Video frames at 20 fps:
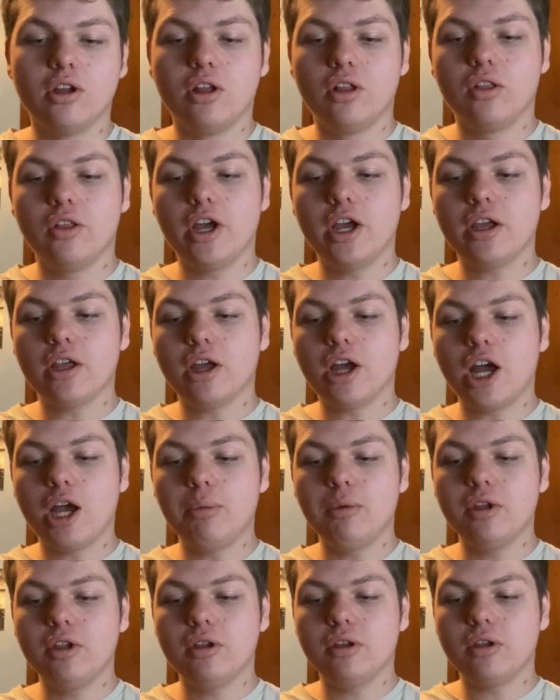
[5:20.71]
Like, I
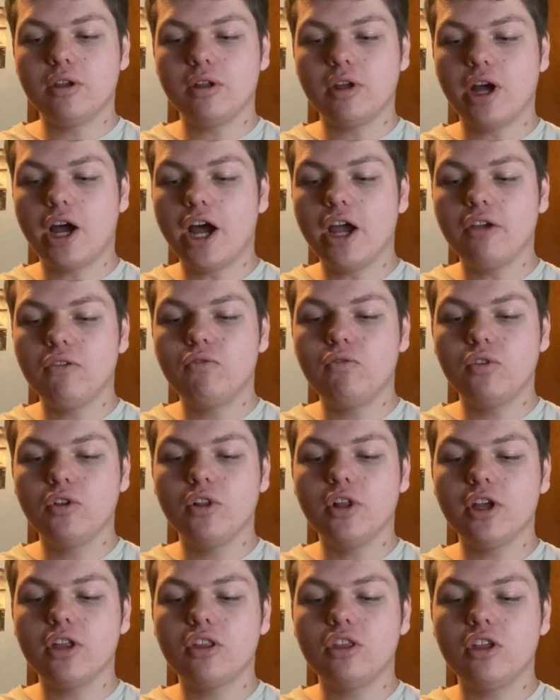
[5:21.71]
mean, I feel
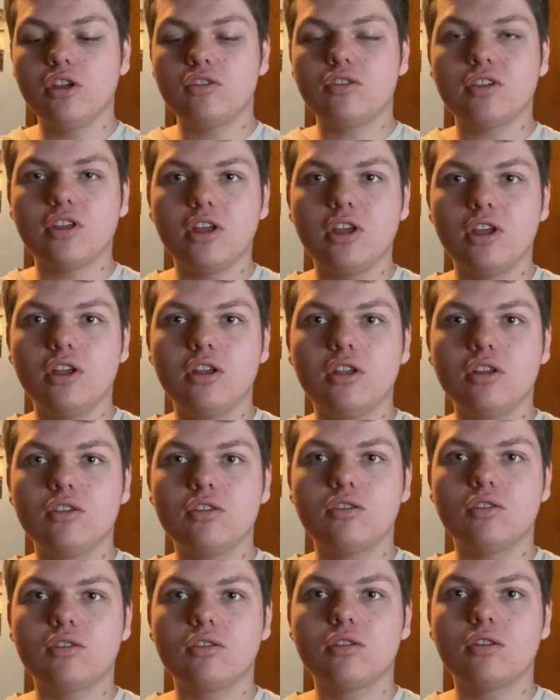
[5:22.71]
like this
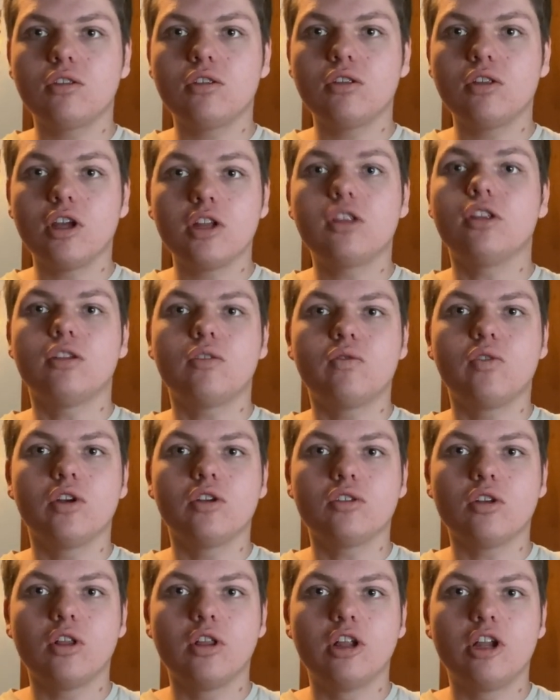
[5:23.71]
feels
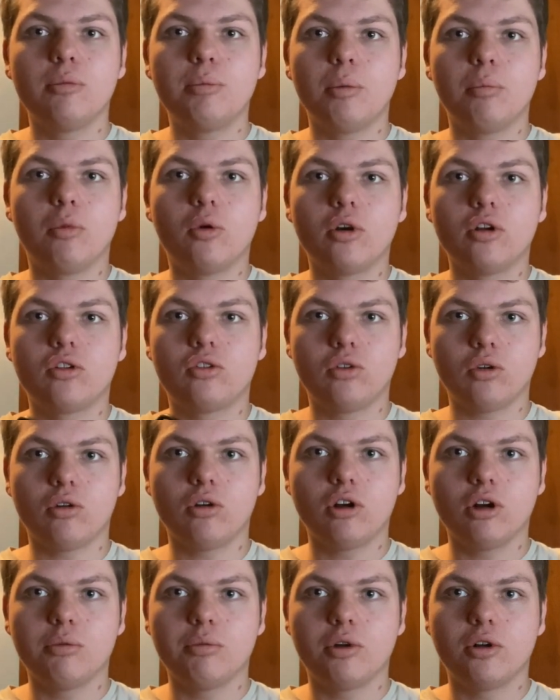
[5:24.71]
a little bit more
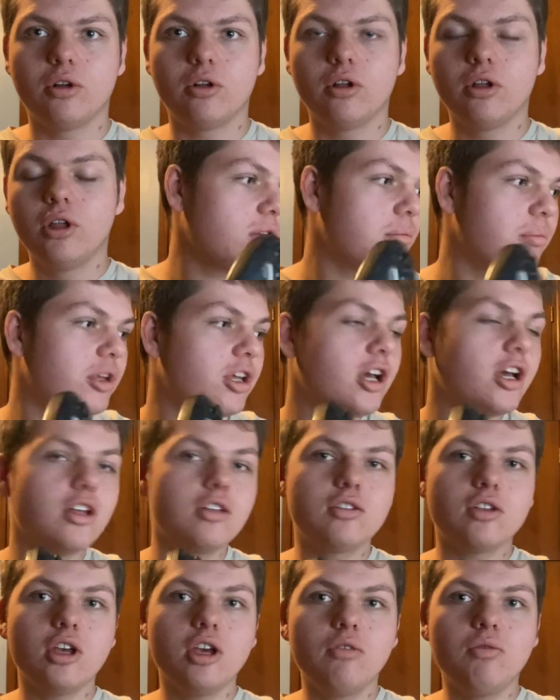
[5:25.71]
durable, because
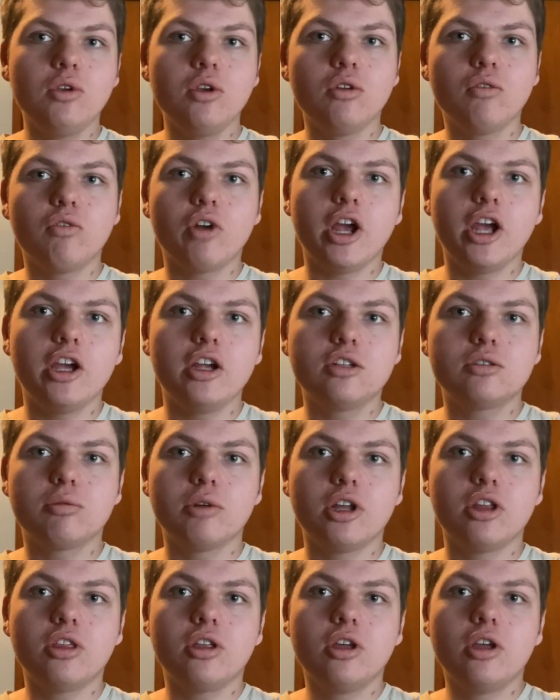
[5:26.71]
if you rage
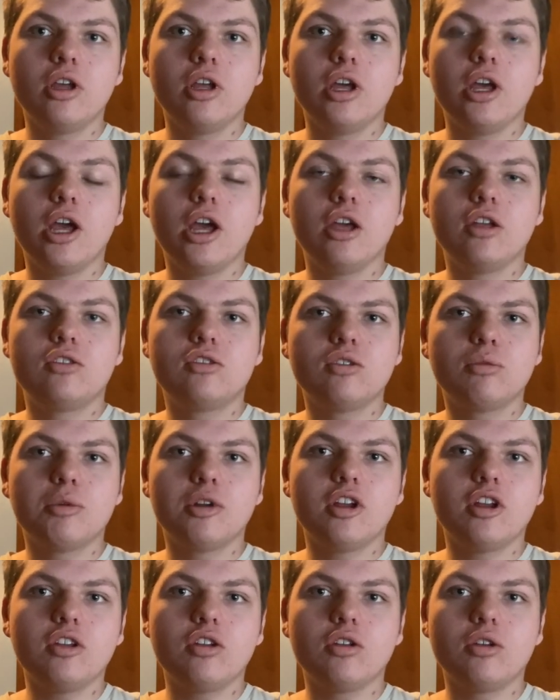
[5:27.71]
with a Super
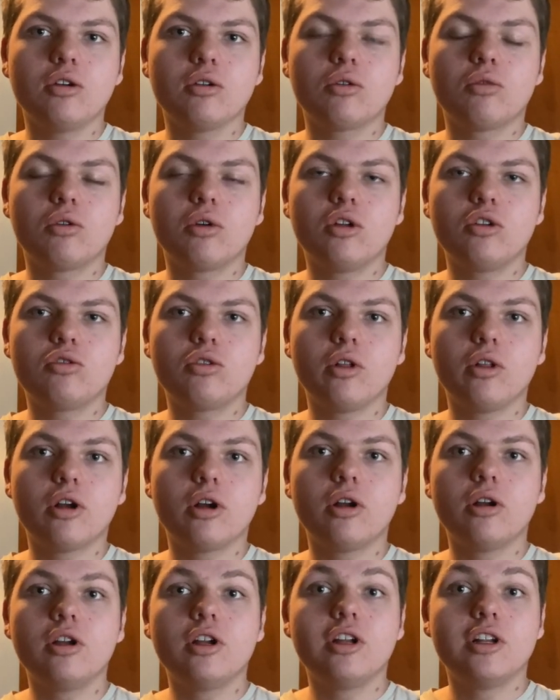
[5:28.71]
Nintendo
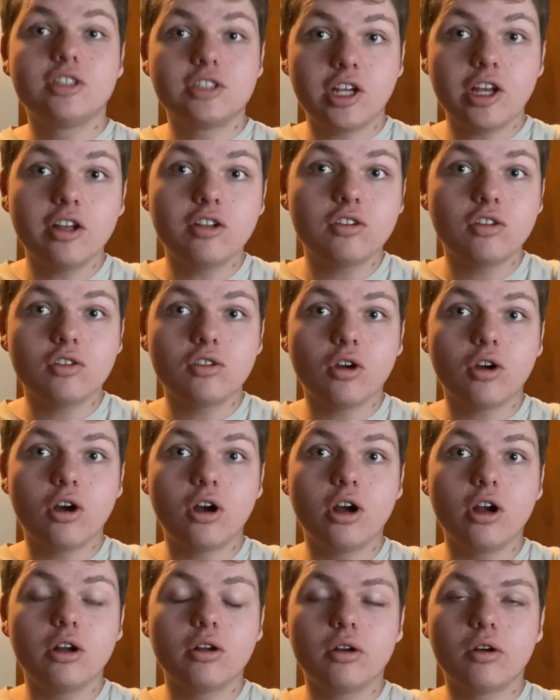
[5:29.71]
controller, chances
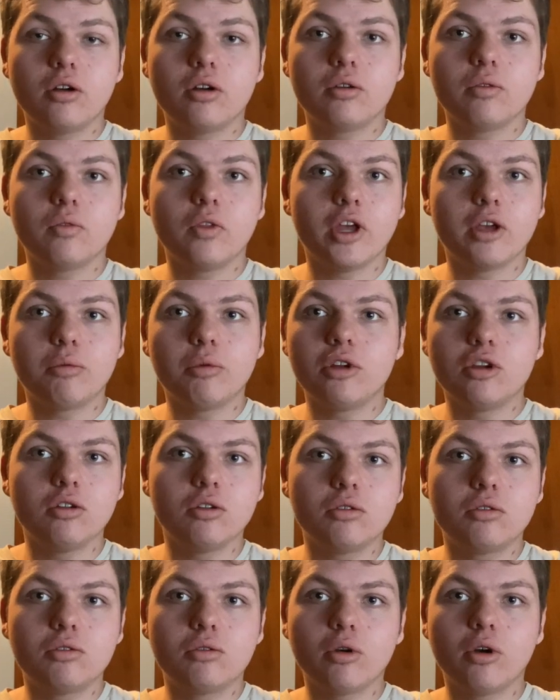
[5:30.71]
are, like, when you
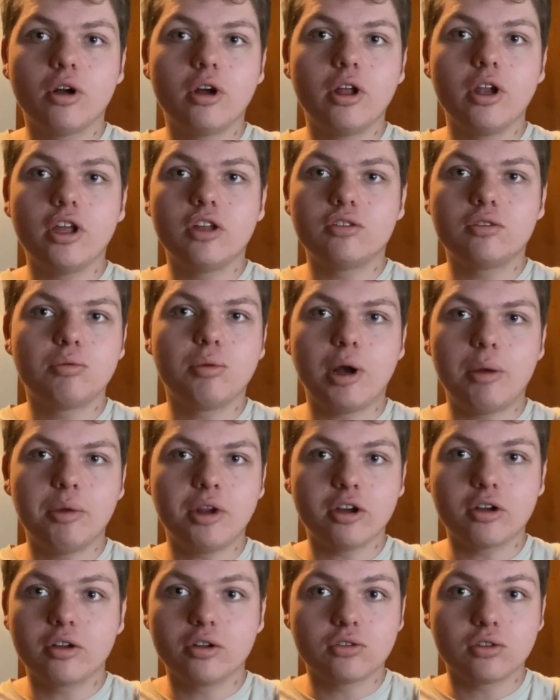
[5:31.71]
throw it, it's probably
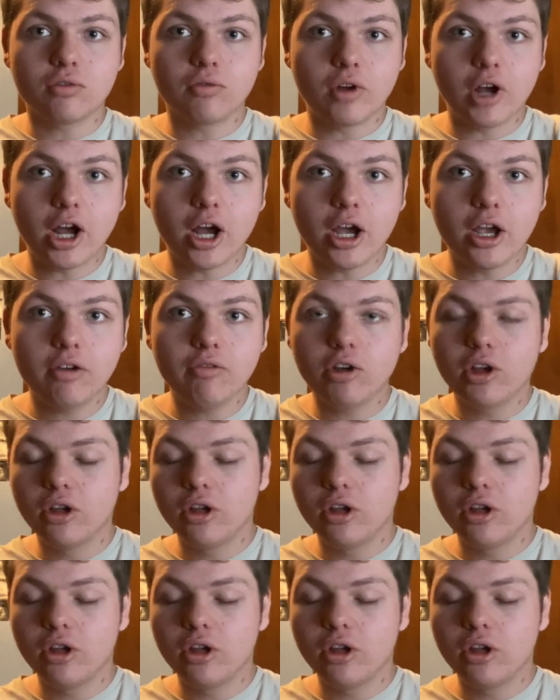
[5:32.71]
not going to survive.